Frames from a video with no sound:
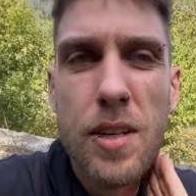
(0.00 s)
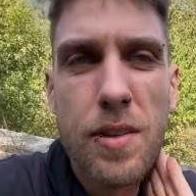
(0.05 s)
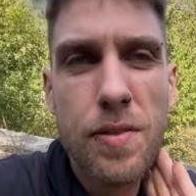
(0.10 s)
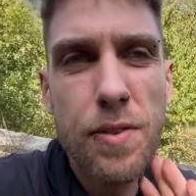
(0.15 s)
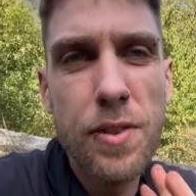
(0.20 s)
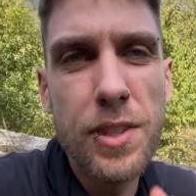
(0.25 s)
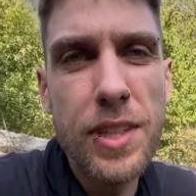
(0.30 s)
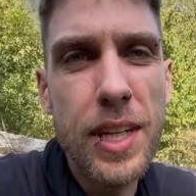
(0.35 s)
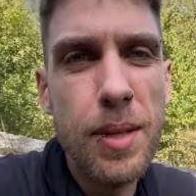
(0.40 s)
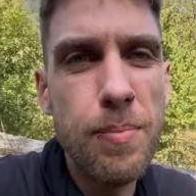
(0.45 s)

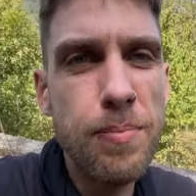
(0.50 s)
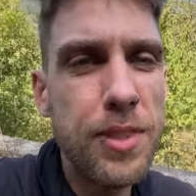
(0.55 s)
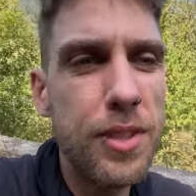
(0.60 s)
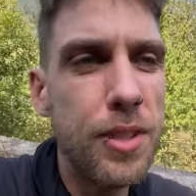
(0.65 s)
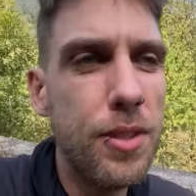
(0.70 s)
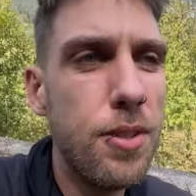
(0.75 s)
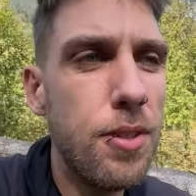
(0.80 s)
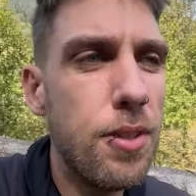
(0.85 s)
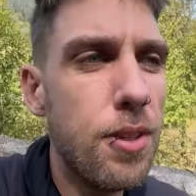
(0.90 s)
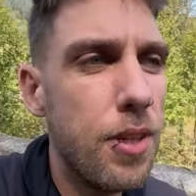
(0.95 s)
for them
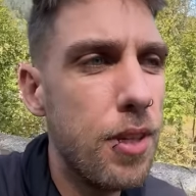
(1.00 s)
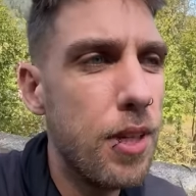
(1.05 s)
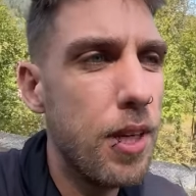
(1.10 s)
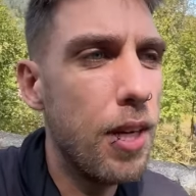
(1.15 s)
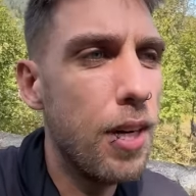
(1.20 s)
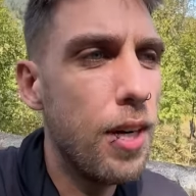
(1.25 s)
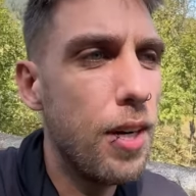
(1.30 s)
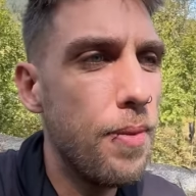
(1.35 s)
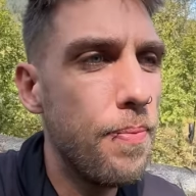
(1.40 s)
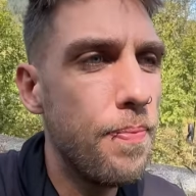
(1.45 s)
to
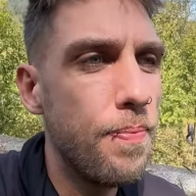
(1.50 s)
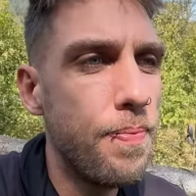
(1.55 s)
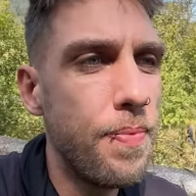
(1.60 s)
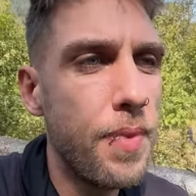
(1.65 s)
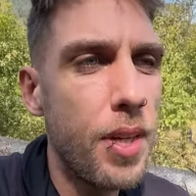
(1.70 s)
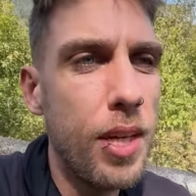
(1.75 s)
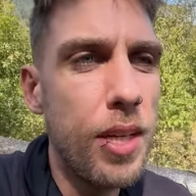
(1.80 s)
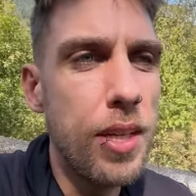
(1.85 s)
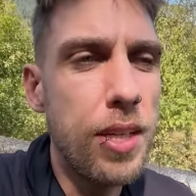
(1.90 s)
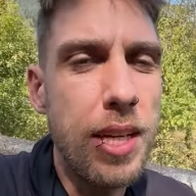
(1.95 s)
uh,
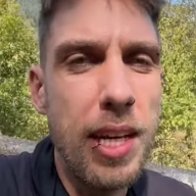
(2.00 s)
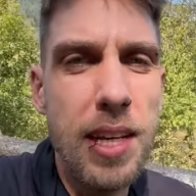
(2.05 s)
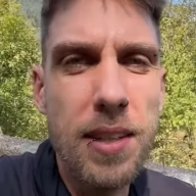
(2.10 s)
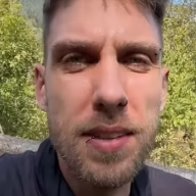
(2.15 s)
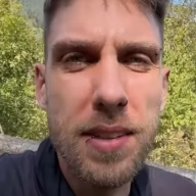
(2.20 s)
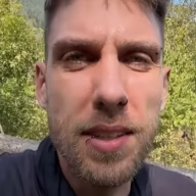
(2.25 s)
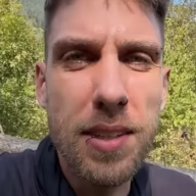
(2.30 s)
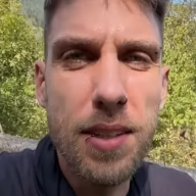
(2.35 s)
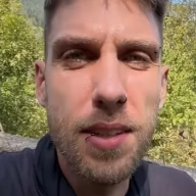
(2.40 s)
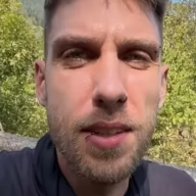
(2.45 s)
get
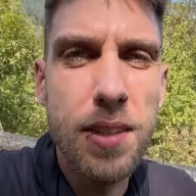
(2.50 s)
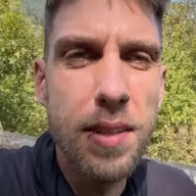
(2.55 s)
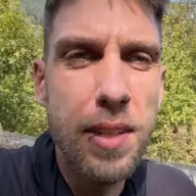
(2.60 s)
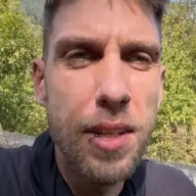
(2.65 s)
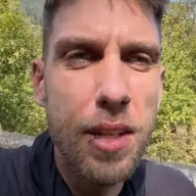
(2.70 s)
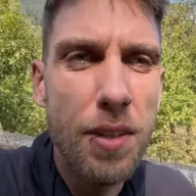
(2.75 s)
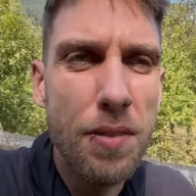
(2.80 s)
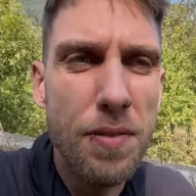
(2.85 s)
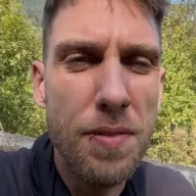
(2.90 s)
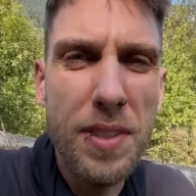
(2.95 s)
the
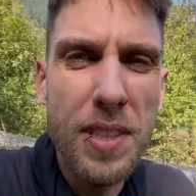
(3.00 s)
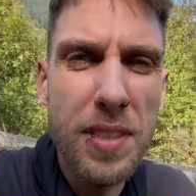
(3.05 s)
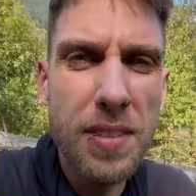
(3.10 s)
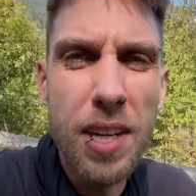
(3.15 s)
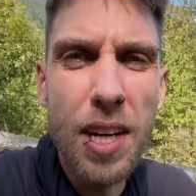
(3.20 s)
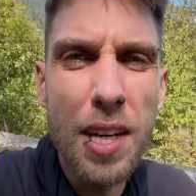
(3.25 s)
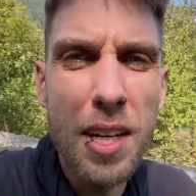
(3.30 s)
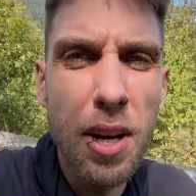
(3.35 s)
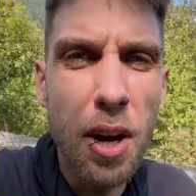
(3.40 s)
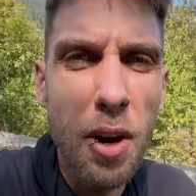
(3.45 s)

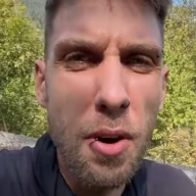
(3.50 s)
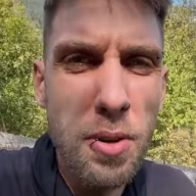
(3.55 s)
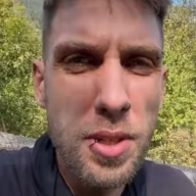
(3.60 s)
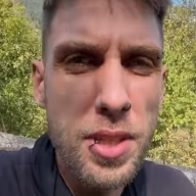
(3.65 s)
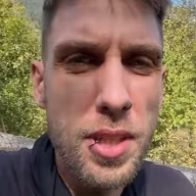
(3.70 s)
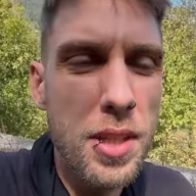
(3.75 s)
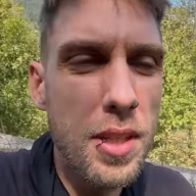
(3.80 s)
visa code,